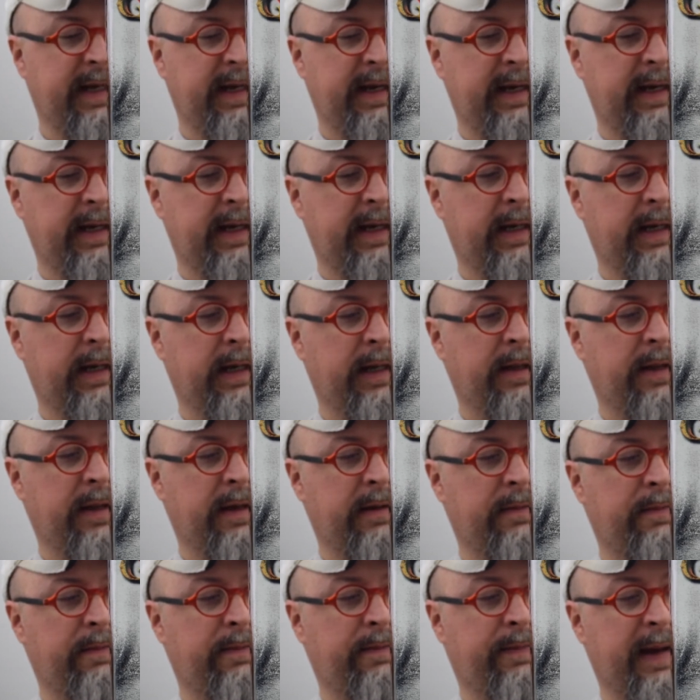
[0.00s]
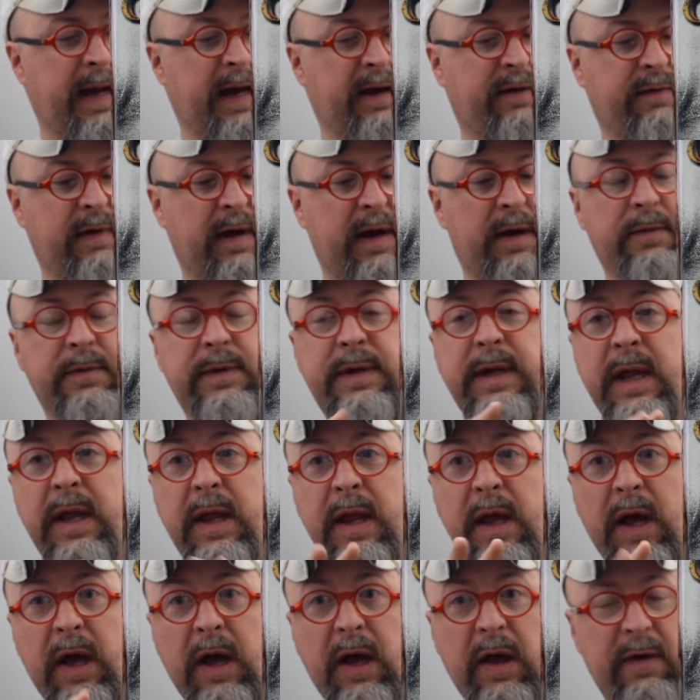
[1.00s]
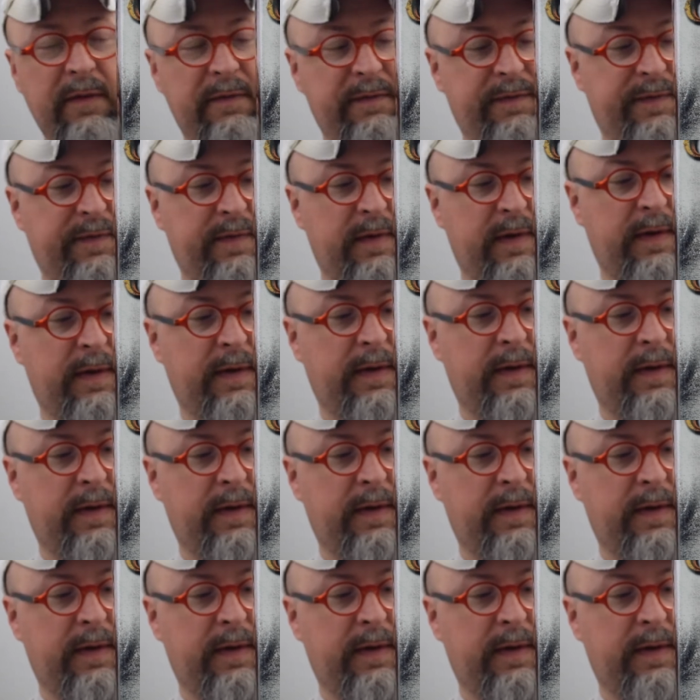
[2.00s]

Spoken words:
in the background of